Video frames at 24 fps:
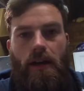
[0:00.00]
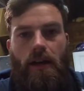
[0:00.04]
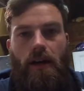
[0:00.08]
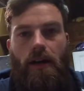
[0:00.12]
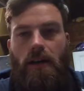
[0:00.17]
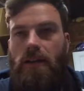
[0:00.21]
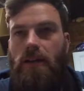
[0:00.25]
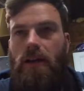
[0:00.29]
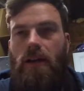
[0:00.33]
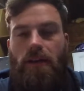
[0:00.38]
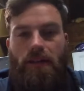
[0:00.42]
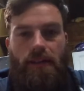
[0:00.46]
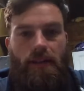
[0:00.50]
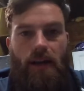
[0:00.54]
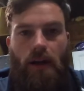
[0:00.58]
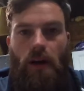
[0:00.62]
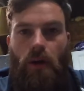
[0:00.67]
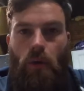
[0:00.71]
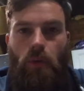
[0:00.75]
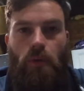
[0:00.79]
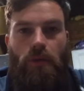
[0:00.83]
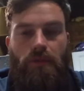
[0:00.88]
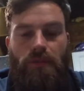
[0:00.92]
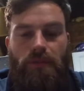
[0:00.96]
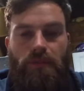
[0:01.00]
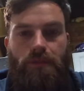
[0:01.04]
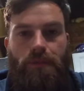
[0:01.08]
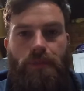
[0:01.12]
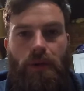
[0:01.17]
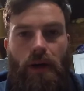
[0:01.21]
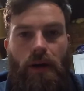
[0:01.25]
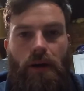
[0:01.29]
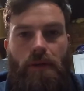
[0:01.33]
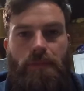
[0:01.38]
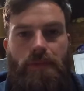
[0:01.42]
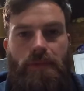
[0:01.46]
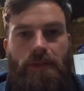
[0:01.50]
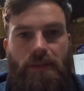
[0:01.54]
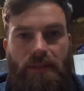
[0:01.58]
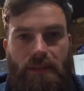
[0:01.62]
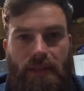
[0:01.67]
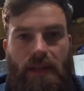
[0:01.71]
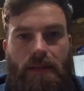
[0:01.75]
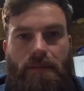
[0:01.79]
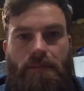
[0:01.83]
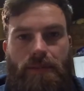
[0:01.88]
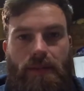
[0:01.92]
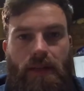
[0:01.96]
I can't get hold of pipes the
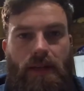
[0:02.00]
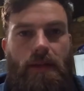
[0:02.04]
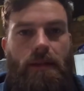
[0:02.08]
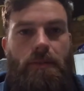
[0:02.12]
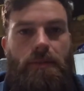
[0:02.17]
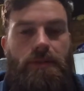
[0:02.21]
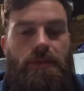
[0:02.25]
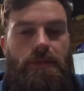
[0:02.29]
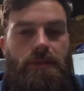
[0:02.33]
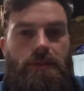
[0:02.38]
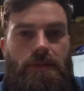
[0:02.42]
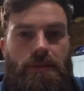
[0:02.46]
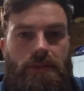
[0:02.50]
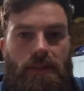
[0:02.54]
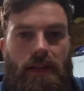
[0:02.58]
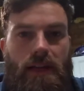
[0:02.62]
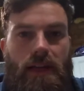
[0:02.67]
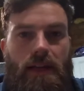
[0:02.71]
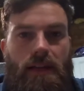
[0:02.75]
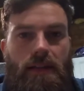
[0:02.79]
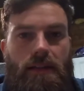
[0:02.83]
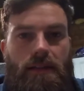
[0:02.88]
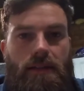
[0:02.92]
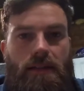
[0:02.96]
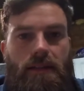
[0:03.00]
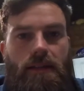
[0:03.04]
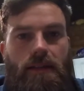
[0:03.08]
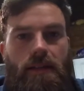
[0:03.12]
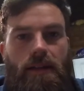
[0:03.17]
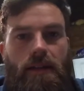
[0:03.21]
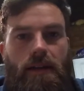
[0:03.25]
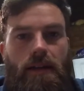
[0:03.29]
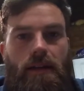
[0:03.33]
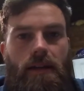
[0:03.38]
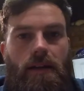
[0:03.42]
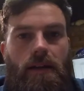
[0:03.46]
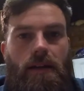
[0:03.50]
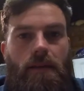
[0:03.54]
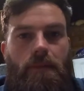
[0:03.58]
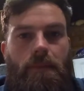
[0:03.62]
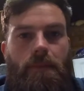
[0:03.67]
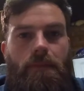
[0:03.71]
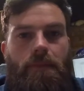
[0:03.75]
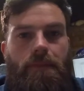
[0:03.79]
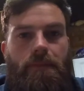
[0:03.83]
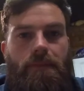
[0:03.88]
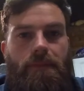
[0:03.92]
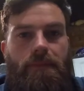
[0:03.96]
same diameter as that.
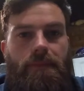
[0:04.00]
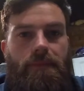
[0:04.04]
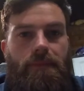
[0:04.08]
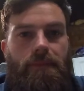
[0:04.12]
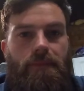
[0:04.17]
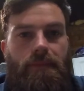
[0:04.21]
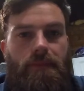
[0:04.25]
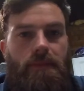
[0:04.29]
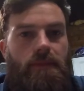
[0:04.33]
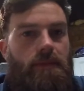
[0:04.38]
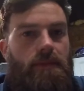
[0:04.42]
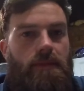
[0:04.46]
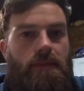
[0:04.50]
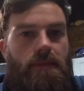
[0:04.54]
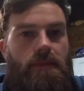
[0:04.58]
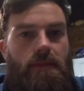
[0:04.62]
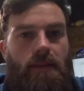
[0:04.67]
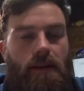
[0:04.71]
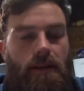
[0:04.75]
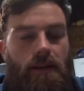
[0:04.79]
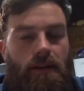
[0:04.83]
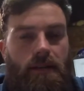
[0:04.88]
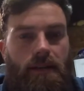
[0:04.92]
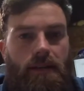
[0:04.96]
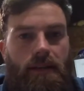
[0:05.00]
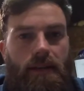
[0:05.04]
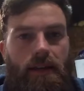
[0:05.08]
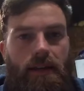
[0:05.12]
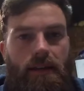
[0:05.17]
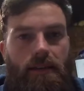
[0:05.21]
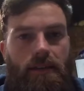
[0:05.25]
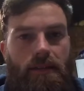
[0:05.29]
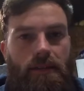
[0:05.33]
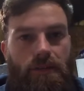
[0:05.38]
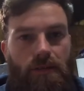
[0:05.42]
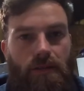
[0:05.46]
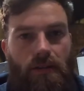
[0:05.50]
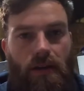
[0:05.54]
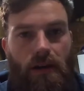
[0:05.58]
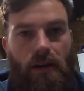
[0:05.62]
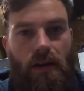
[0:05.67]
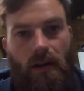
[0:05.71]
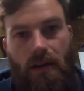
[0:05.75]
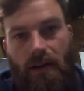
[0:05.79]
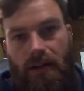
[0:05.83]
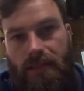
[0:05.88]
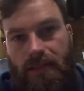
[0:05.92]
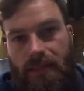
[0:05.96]
I can get the right
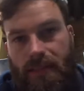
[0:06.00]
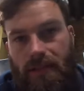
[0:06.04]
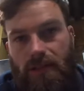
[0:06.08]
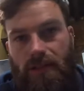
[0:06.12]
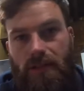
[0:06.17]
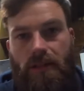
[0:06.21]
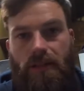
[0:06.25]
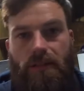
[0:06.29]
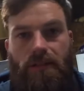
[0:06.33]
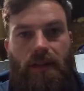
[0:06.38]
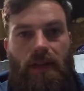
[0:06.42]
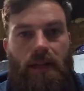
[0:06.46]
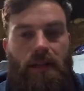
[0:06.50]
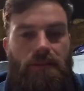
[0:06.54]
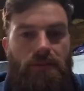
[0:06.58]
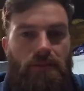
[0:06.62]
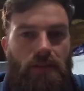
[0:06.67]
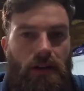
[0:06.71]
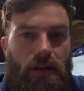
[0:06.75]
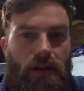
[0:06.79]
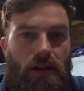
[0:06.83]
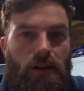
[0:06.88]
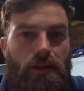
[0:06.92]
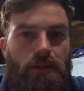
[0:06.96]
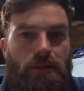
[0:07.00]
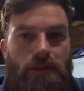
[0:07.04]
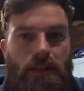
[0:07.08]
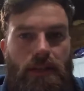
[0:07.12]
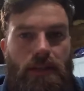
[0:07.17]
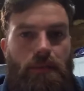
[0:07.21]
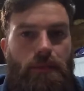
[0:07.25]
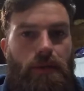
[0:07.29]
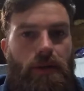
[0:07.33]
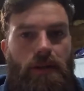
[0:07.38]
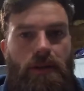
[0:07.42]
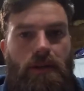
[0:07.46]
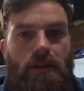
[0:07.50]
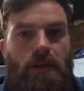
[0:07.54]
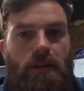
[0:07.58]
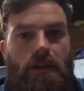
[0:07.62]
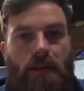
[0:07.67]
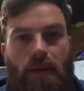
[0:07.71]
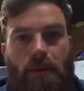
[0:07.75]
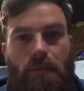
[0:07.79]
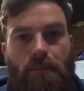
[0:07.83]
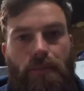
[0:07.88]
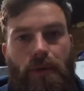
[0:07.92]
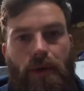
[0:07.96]
ID or I can get the right OD, but I can't
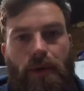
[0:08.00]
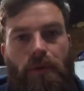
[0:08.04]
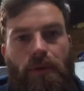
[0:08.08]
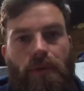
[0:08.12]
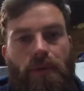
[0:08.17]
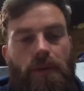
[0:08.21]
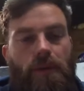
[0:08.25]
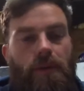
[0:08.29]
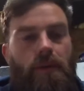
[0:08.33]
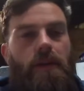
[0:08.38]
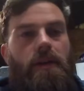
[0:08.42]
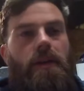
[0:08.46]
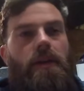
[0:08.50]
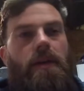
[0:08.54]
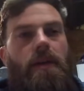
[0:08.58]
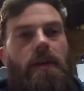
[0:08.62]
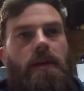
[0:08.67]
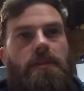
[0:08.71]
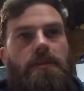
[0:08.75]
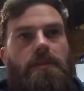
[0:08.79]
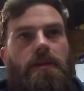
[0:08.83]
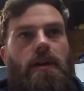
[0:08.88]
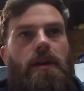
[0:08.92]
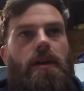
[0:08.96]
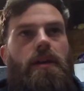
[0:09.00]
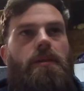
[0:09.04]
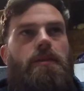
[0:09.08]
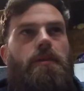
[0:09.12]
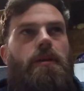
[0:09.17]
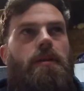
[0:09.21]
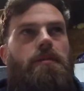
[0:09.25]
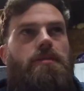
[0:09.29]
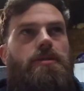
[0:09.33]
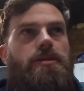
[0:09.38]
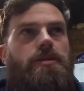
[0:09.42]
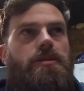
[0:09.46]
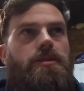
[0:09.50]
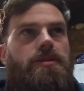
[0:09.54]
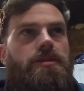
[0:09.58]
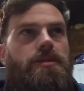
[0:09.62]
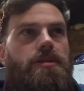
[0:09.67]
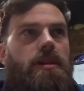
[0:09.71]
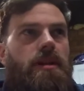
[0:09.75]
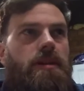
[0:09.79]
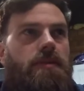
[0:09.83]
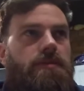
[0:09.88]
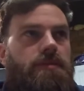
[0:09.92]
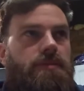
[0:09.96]
get both. So I'm just going to
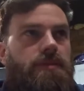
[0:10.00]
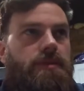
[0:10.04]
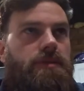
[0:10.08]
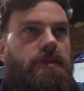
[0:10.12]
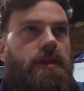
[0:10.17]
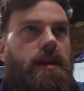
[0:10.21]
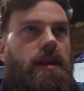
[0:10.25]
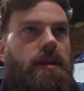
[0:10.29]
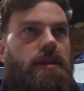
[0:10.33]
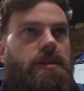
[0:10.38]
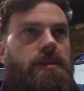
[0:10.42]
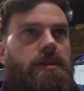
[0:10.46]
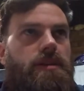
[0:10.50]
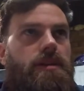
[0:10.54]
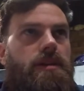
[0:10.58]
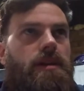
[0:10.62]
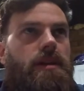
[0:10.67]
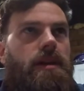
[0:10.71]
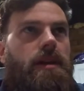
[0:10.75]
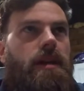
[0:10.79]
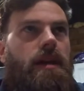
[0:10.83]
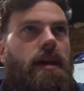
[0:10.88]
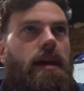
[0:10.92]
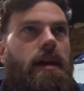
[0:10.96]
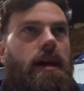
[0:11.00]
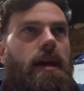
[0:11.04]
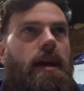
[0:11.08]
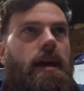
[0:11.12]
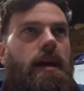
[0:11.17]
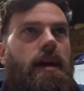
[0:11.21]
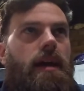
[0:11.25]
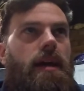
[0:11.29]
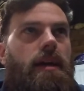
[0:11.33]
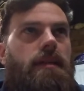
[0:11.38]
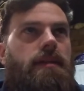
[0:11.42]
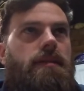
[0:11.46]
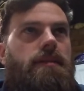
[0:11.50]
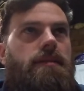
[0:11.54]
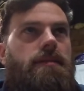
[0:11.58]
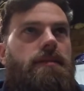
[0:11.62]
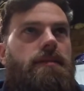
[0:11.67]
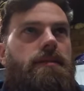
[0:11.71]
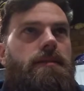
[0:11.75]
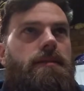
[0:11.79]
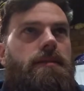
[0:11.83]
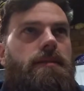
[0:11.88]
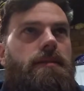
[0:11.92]
start from scratch and